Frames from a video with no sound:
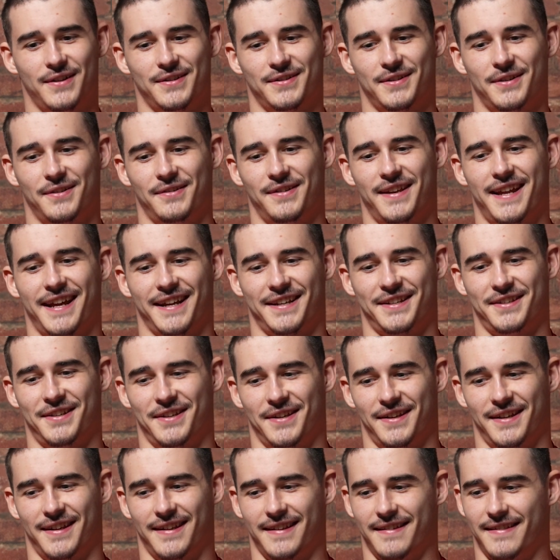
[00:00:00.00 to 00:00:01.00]
So next
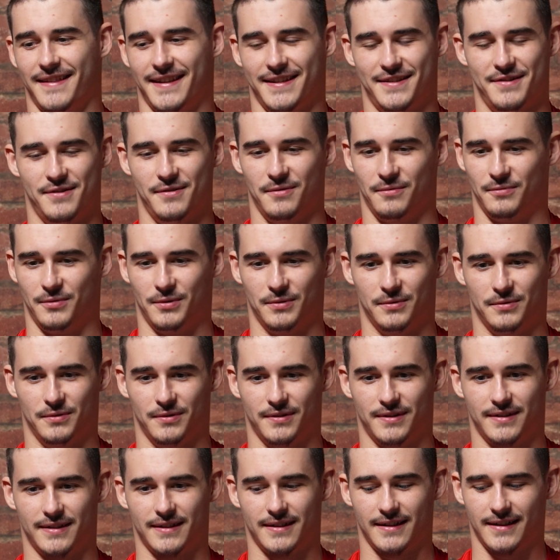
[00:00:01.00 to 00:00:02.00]
year there's new
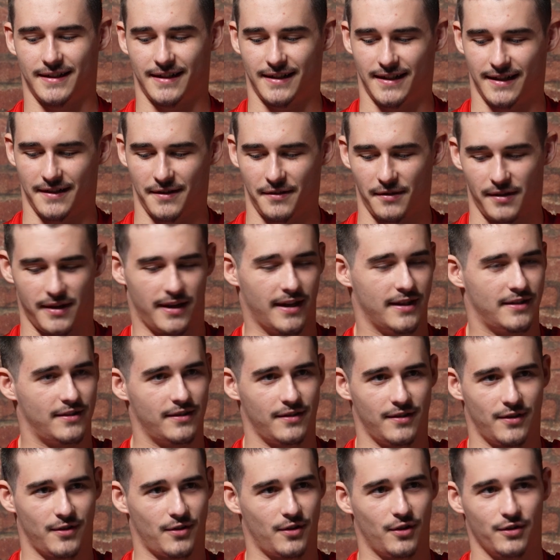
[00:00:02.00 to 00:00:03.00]
rules, and I don't think
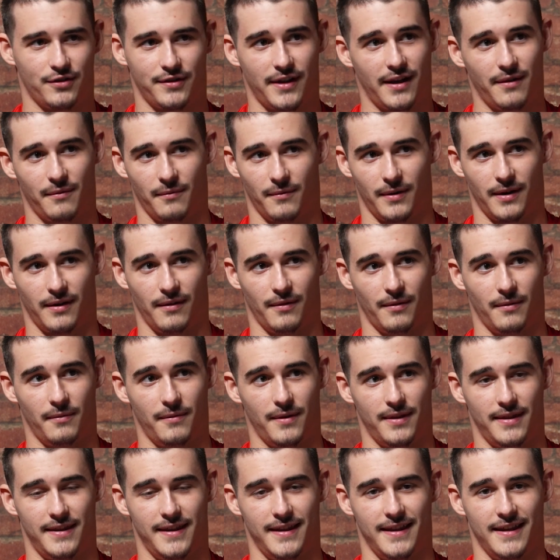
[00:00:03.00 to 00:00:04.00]
it's not got down well
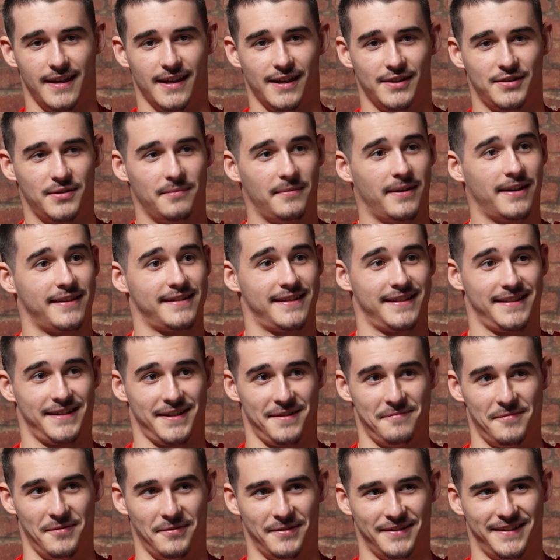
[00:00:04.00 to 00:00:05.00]
with the
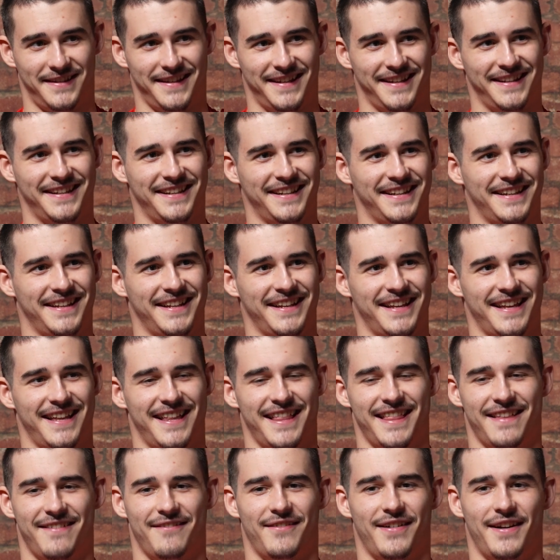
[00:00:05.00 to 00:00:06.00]
gymnastics community.
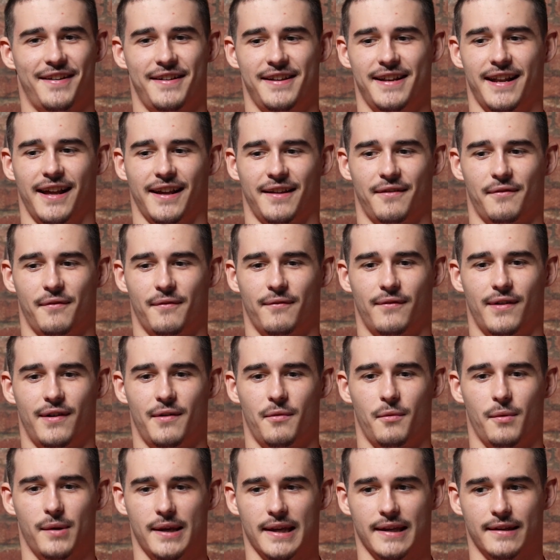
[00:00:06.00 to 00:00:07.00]
They're
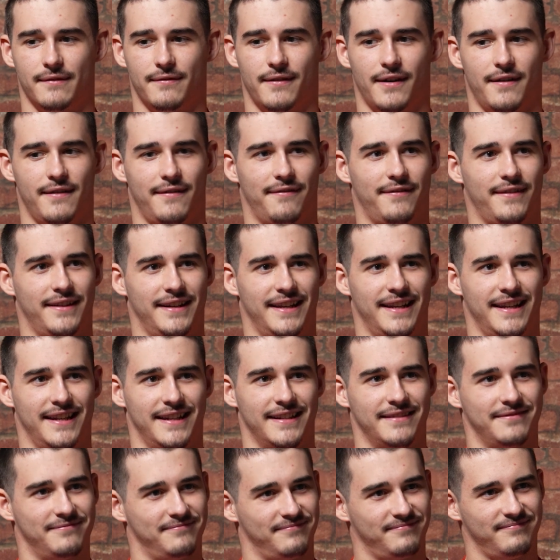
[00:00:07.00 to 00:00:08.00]
very weird, very fiddly.